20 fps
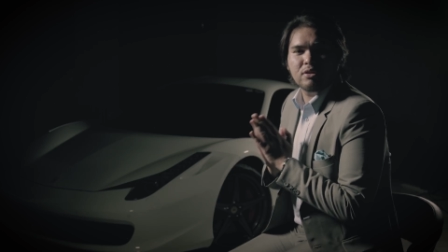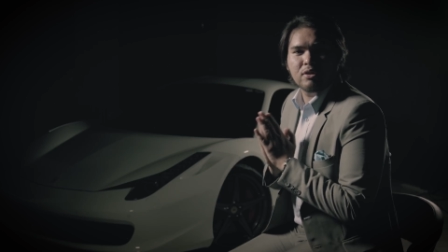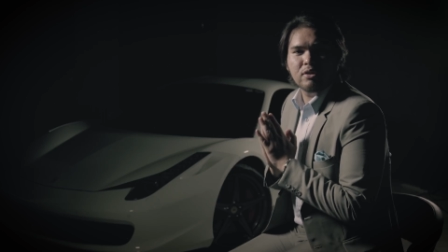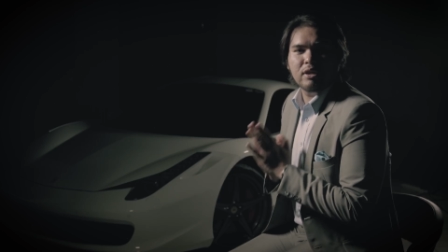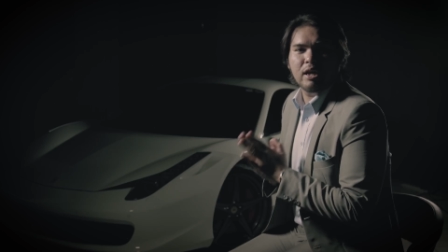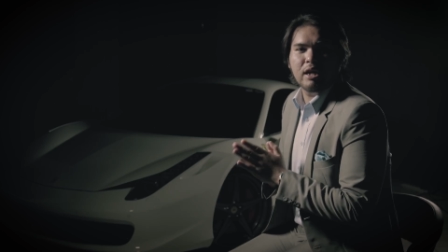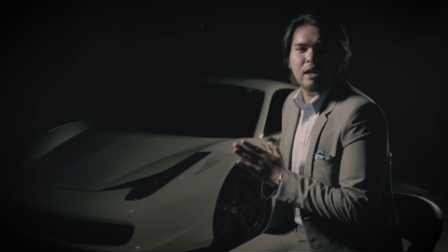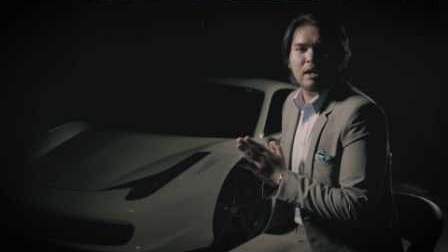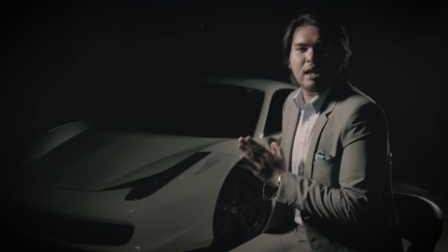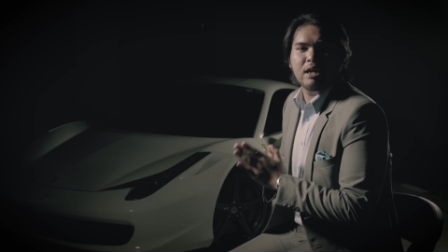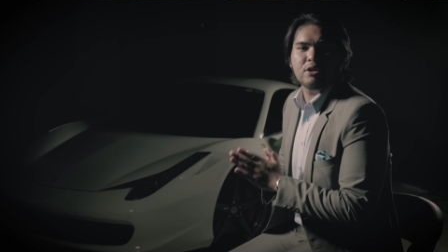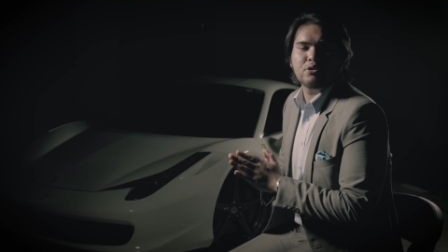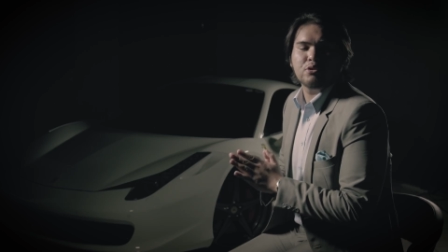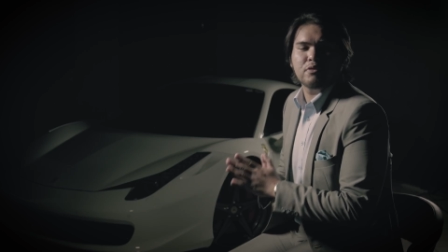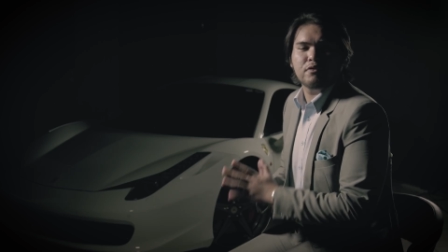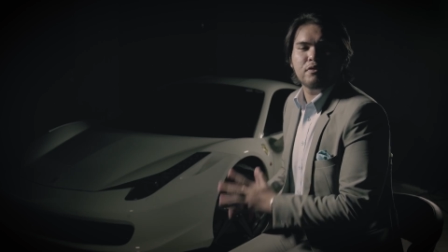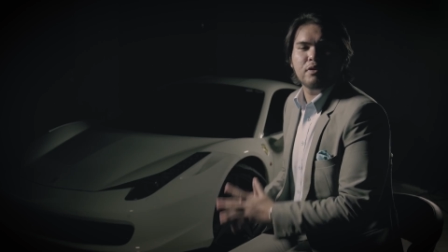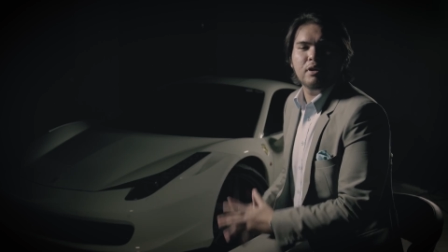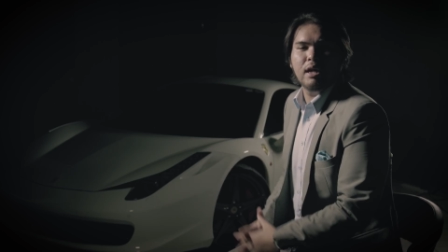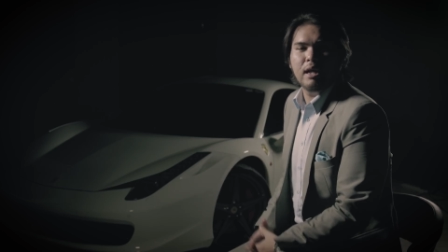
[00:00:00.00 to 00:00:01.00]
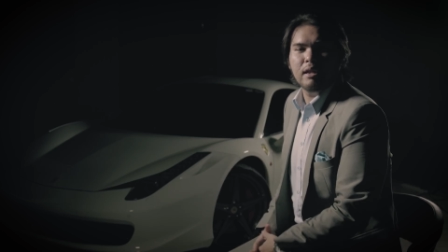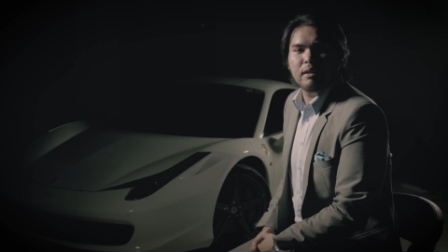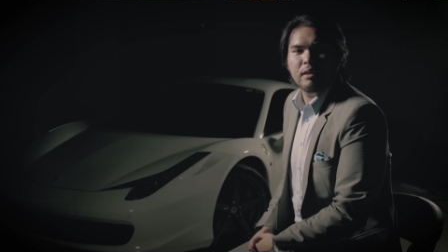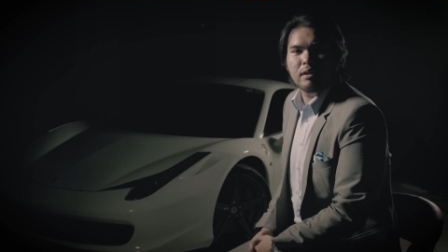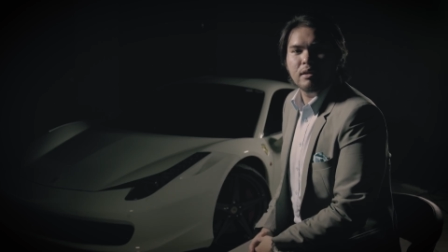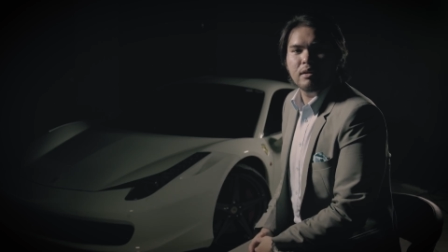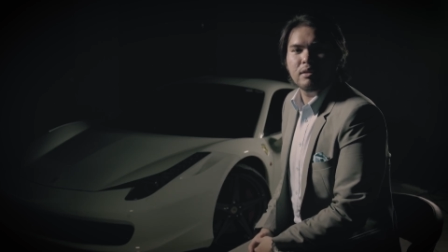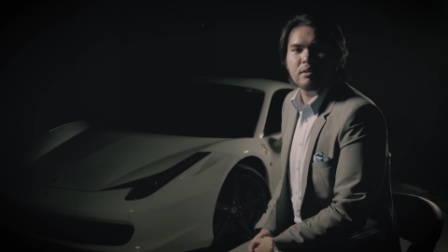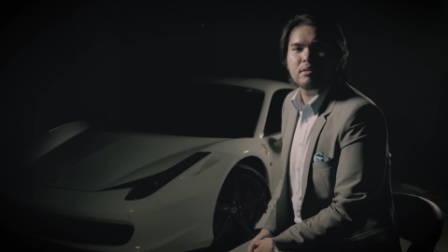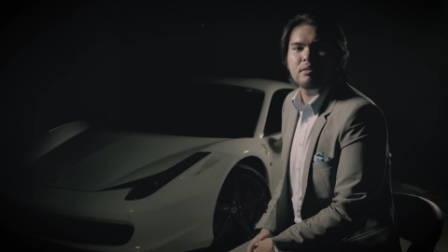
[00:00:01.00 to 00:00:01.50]
Sergey Castro, for
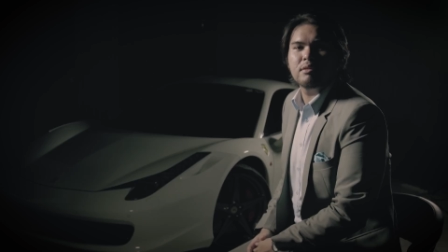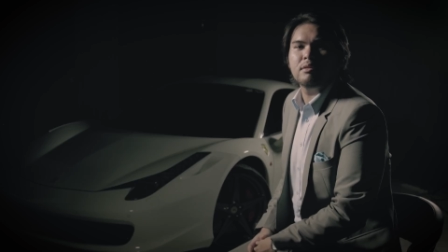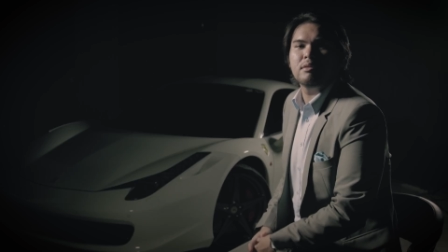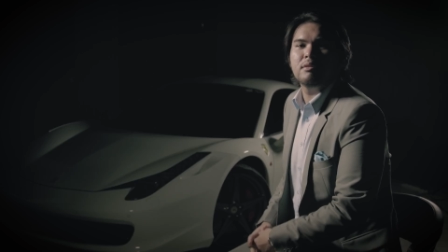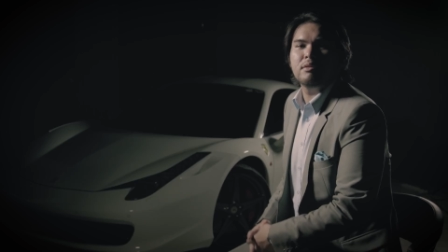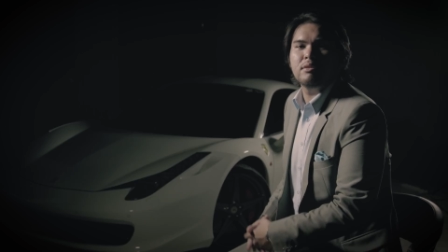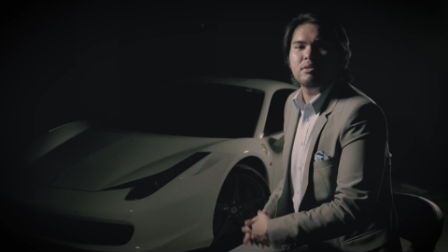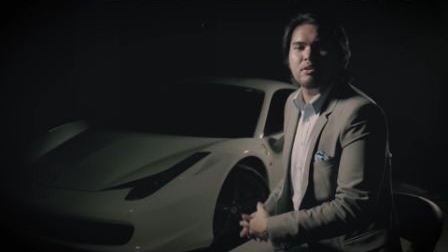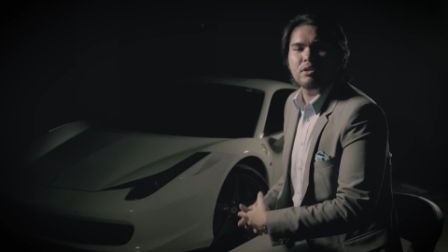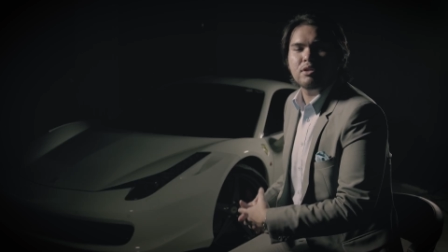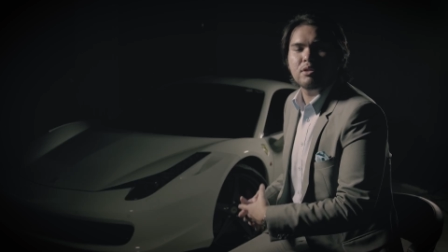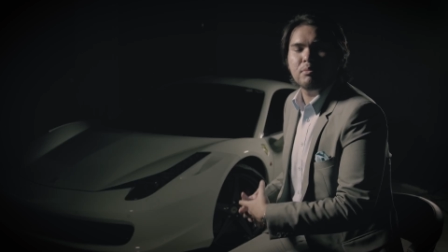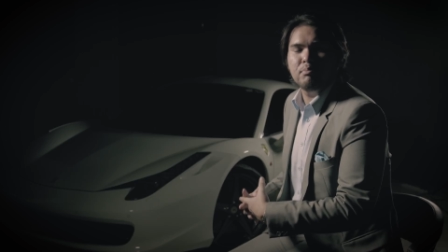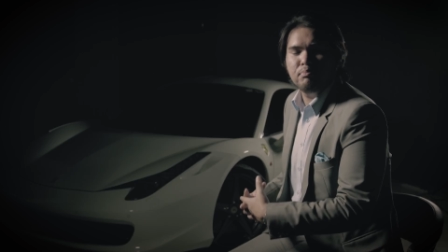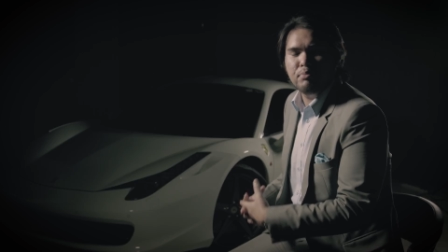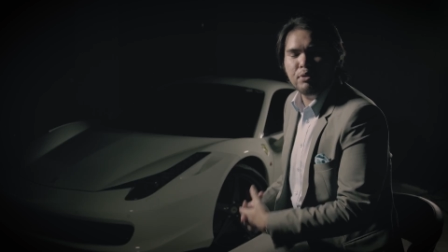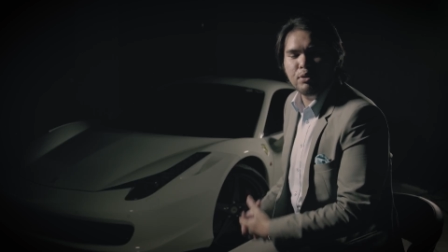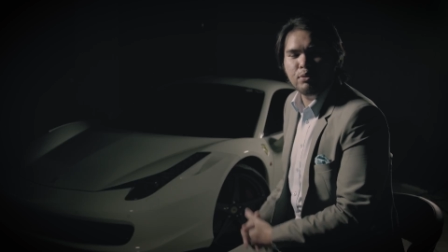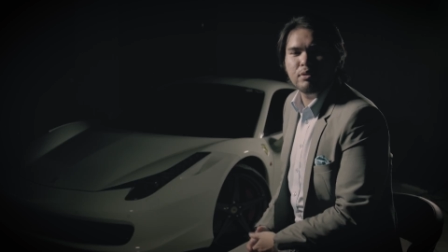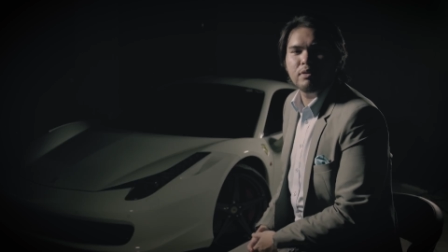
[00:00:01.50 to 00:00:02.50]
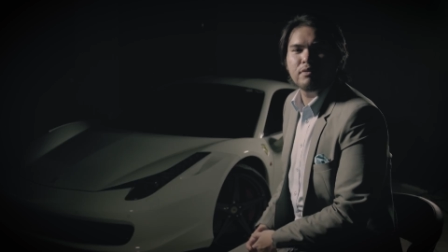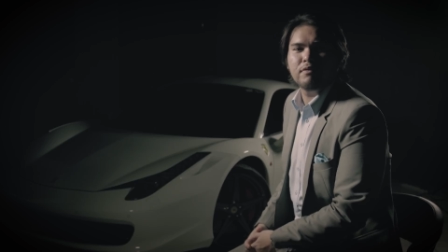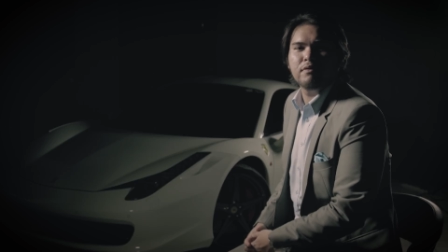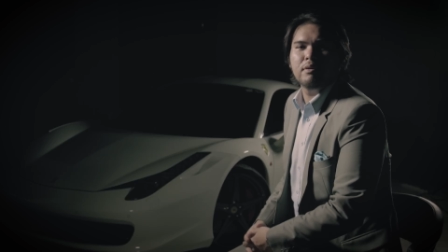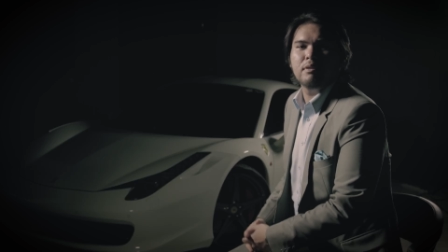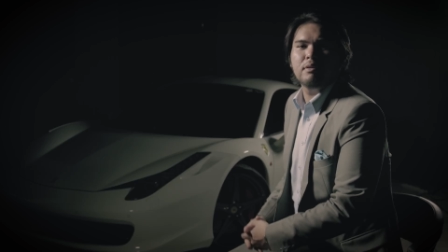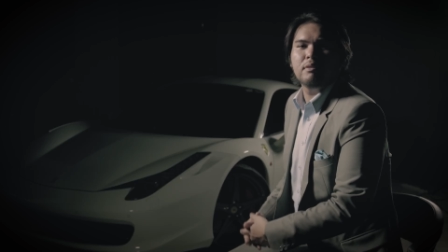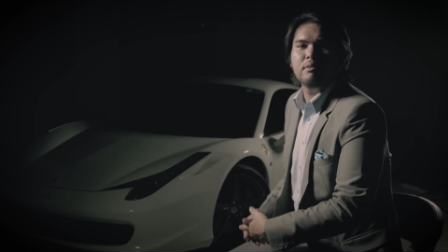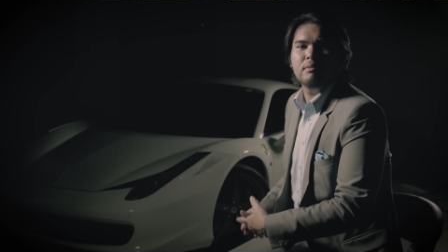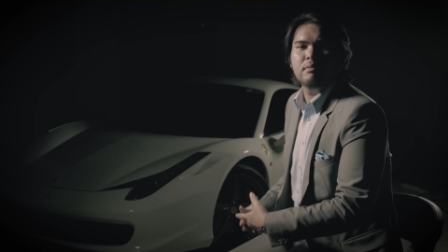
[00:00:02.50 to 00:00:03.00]
lending us such a
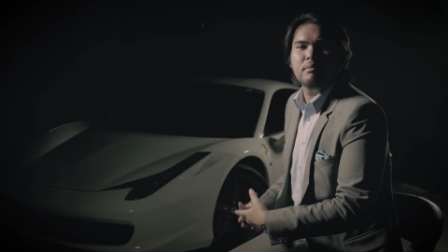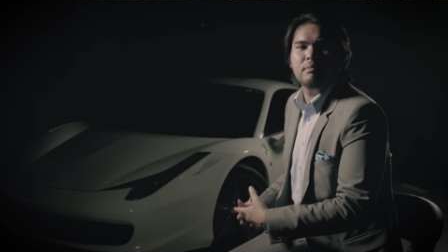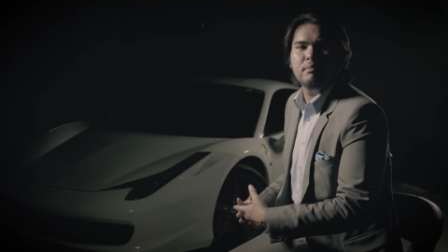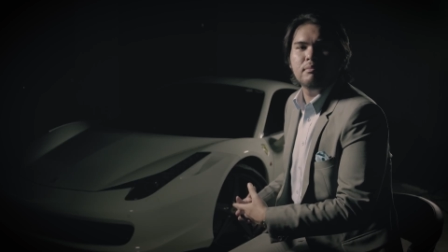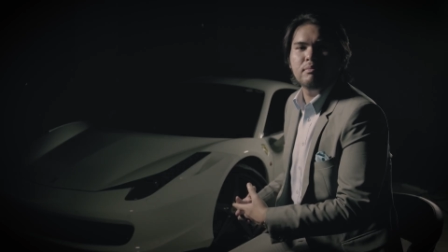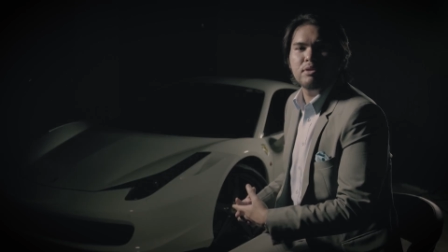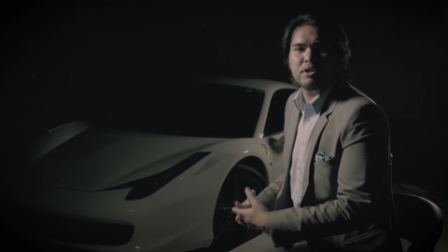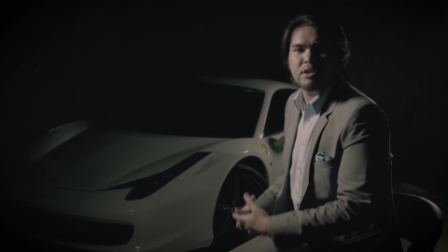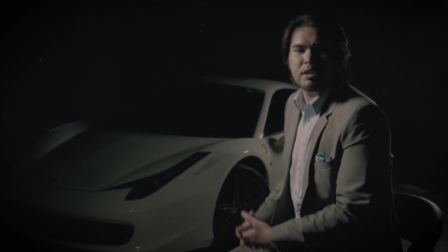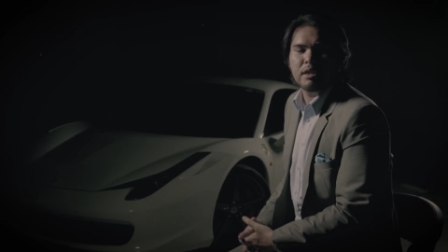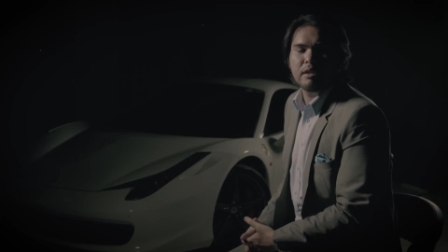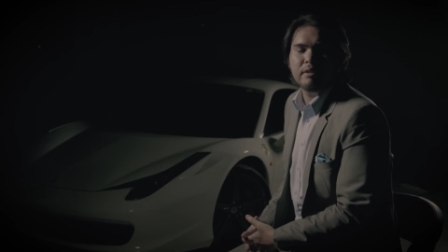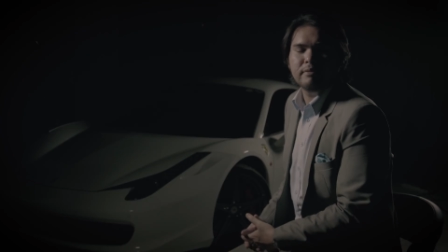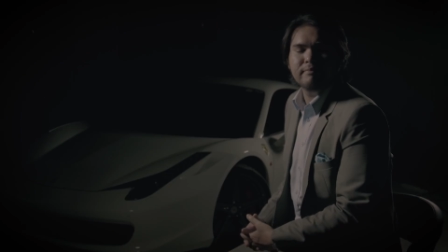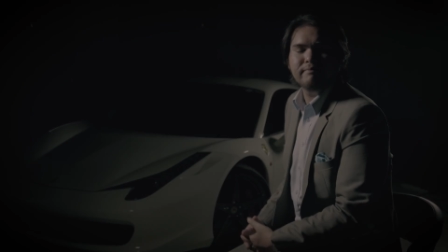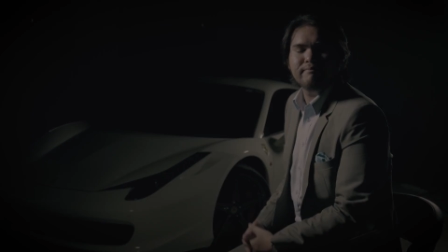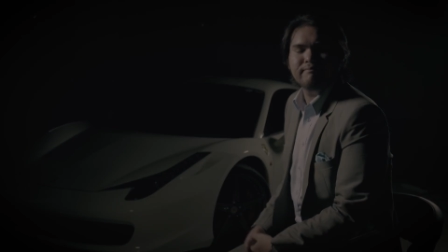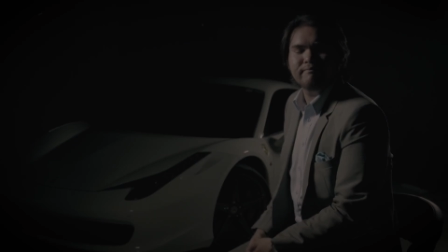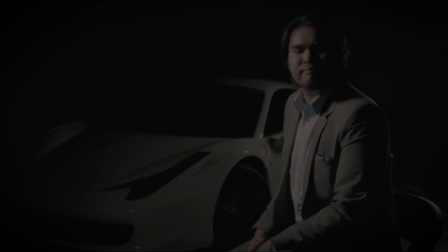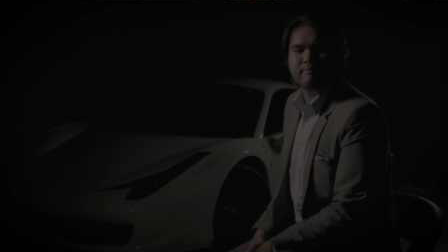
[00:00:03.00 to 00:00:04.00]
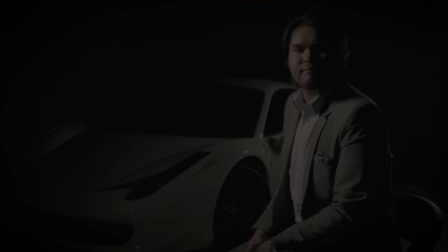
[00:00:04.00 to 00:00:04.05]
beautiful machine.